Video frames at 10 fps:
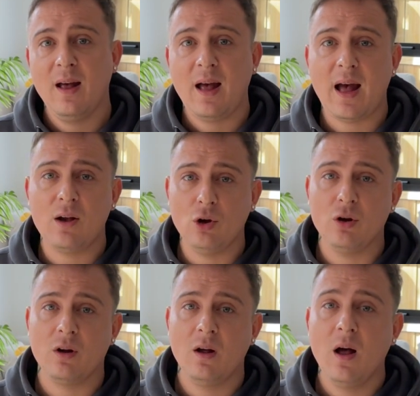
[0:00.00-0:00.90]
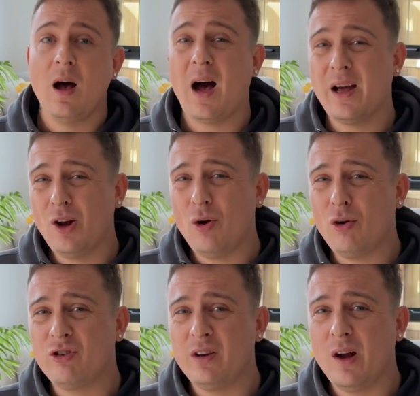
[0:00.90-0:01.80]
And look, I know
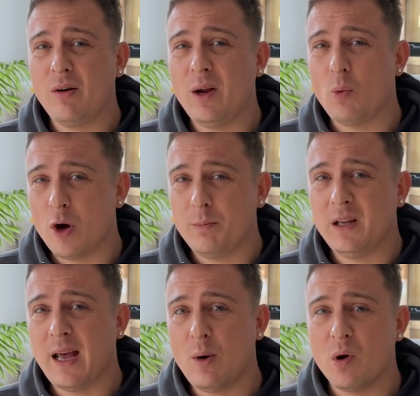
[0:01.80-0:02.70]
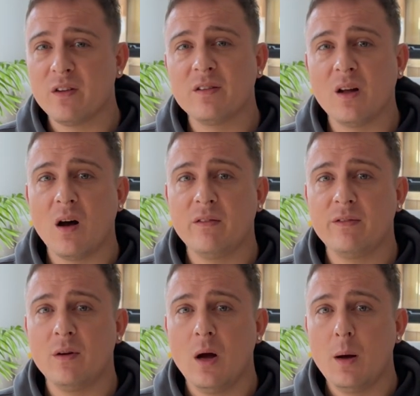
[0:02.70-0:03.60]
auctioneering won't be day one
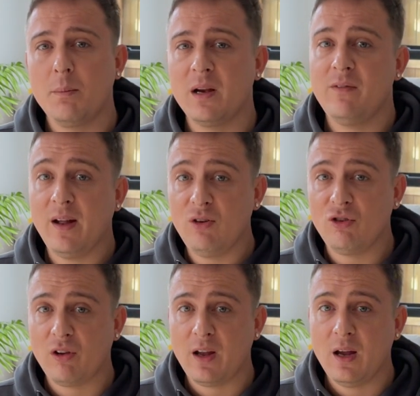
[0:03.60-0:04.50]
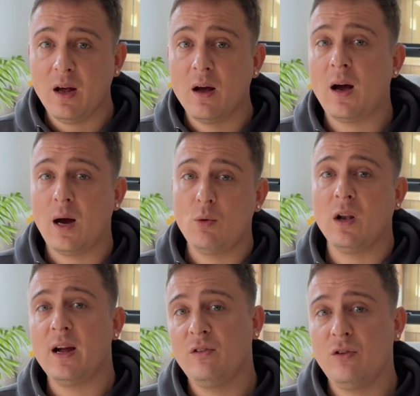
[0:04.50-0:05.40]
stuff, but eventually I would
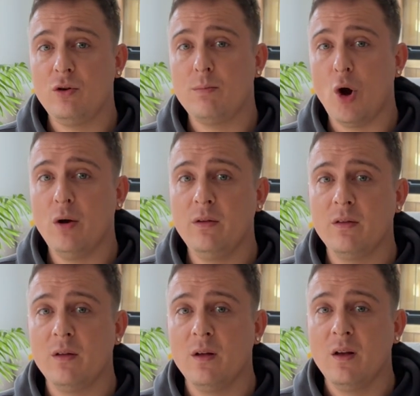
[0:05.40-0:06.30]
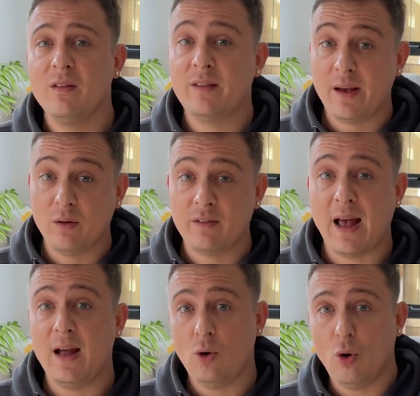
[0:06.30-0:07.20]
like to do both. Sales
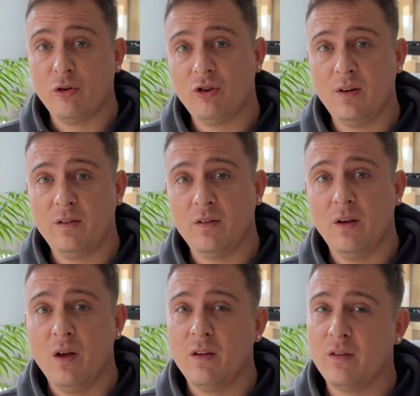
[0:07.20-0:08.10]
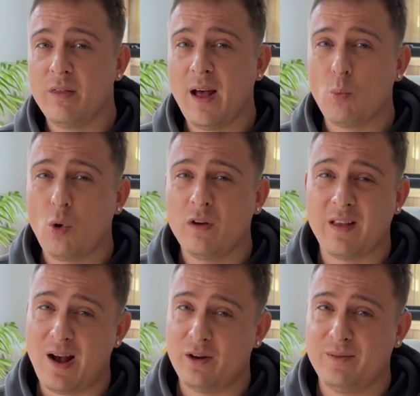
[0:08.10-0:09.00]
and auctions, so that was
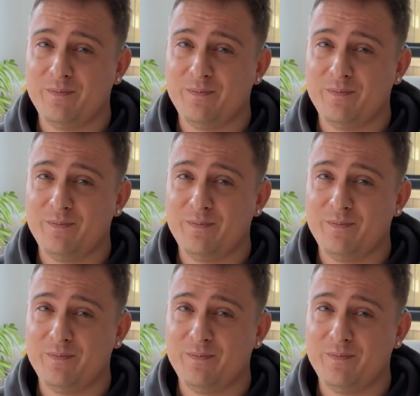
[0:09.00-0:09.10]
out.